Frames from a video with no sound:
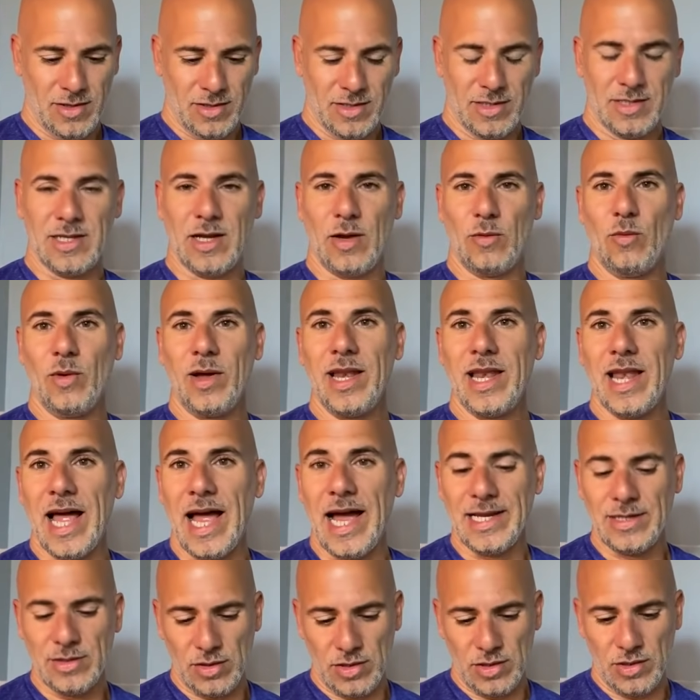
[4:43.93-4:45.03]
Someone
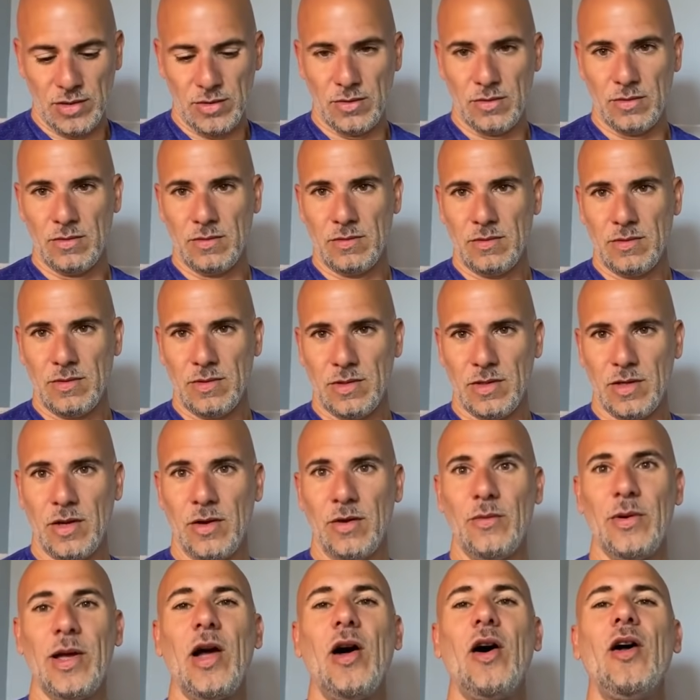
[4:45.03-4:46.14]
lied on you. You
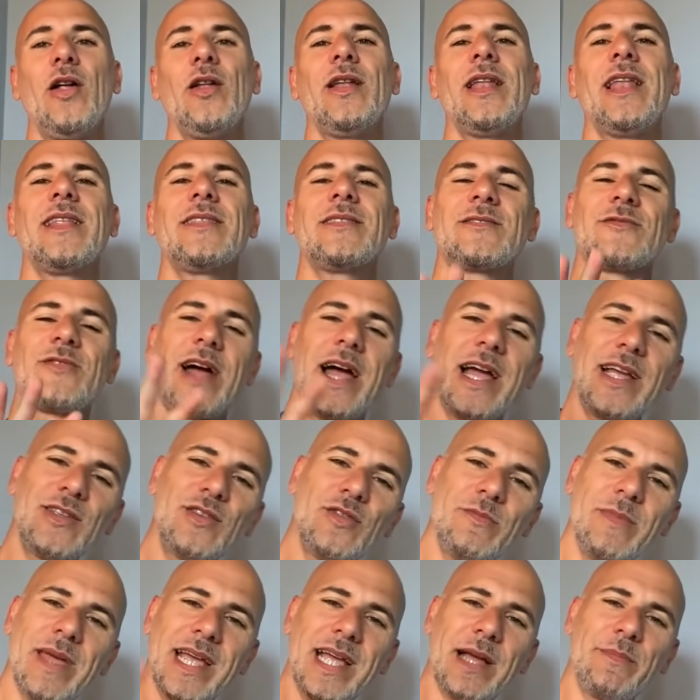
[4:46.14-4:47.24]
know, we all trying
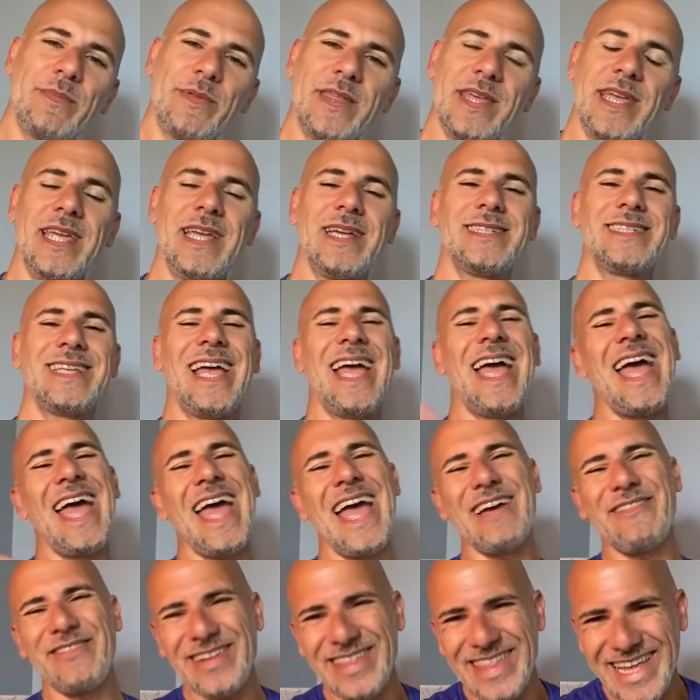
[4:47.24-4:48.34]
to make up things. Yeah,
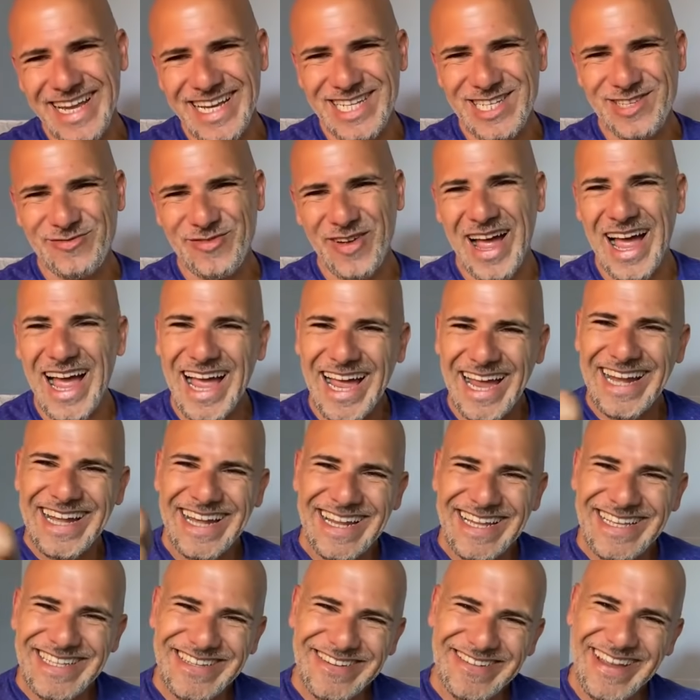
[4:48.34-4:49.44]
everything is
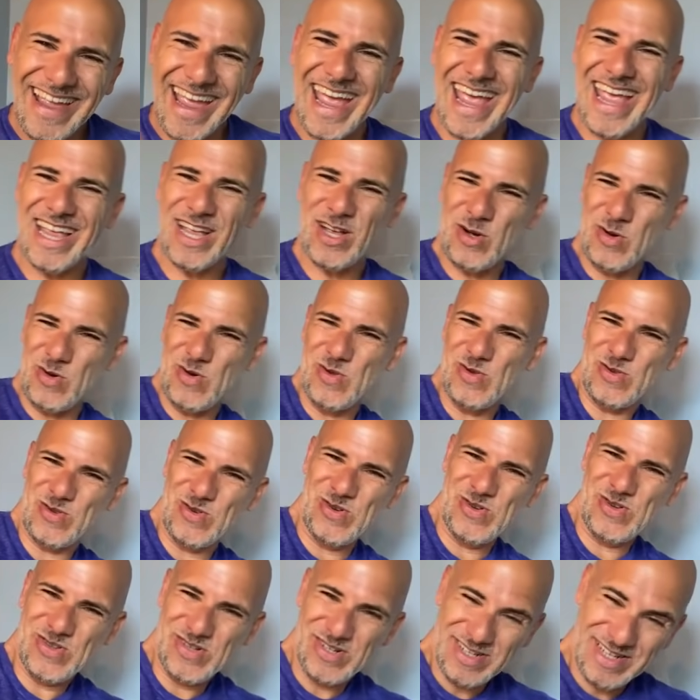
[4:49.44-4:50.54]
fine. It's okay.
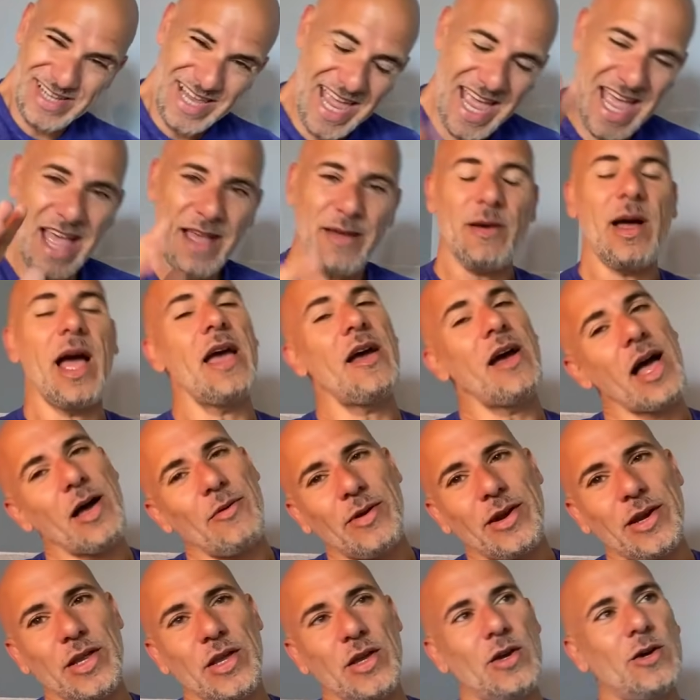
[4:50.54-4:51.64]
Cool. Yeah,
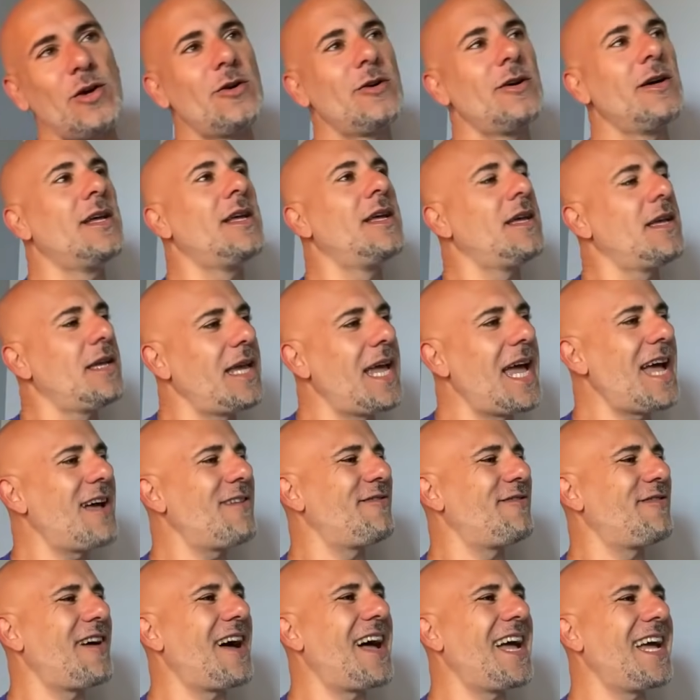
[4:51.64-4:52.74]
how are you? Yeah, I'm
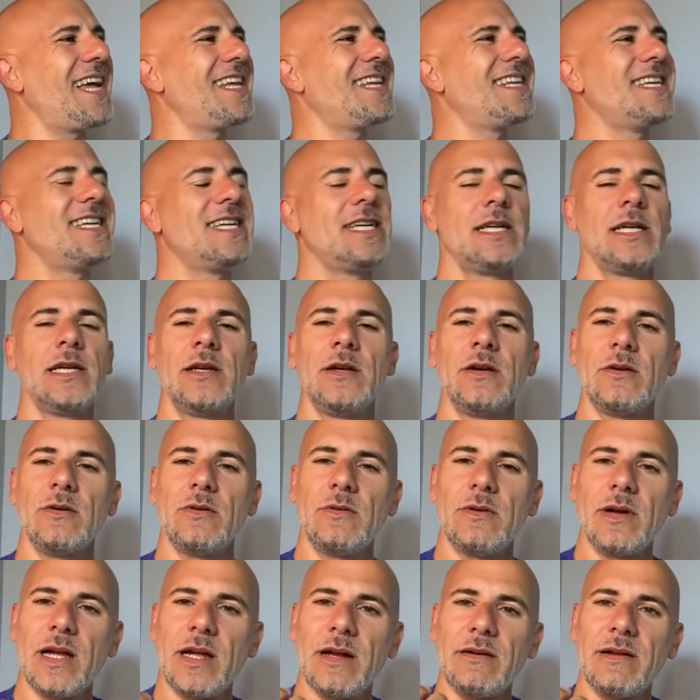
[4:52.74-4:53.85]
fine.
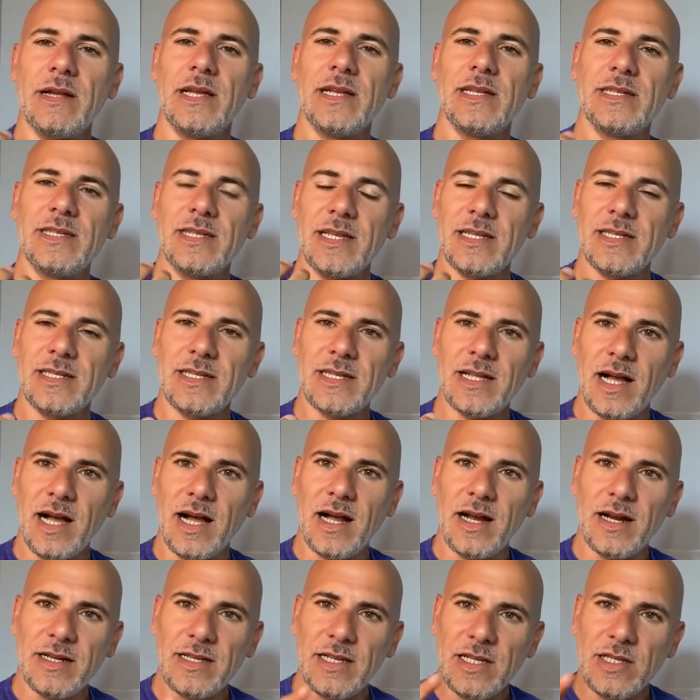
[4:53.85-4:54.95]
Where is the
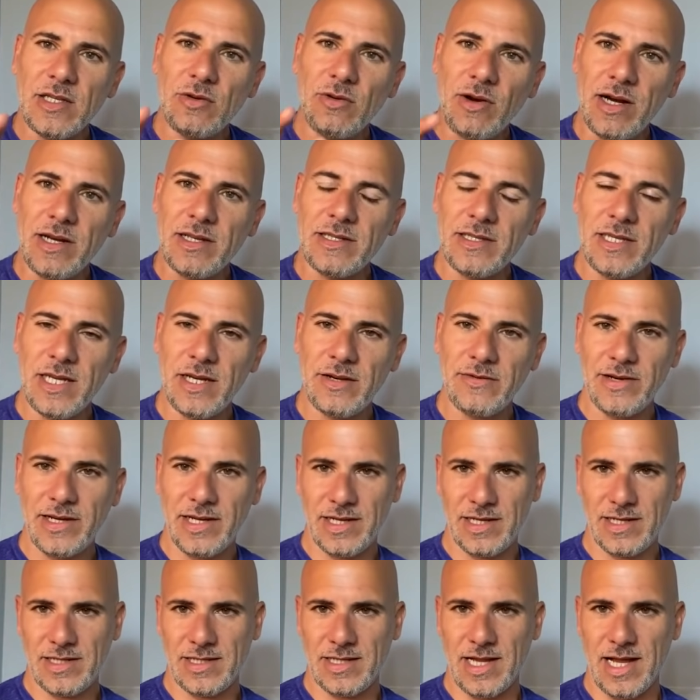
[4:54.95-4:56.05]
scar that you are tearing
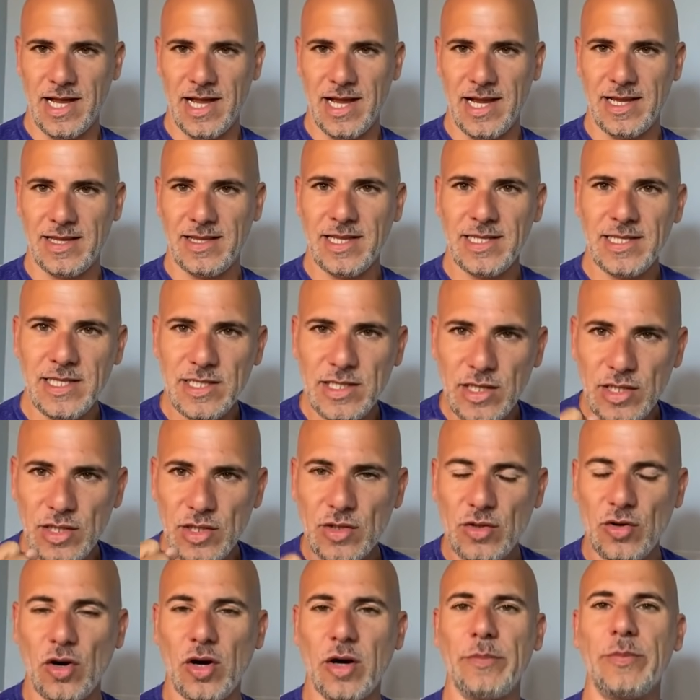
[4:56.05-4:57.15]
inside? This is a
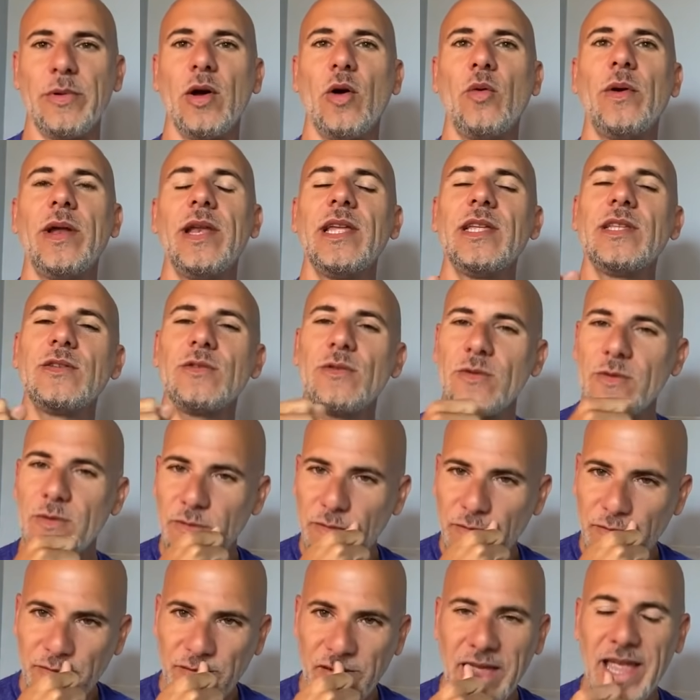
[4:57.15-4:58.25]
Scorpio. We need to
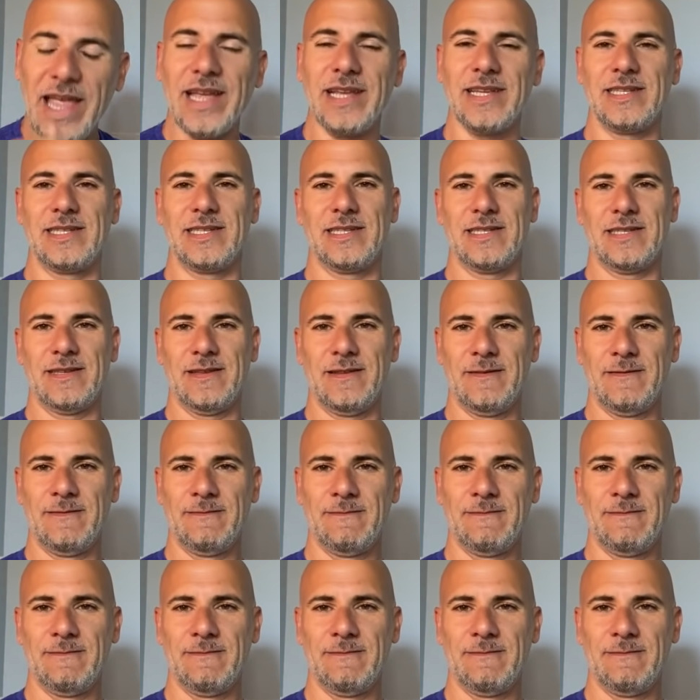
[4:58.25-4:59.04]
face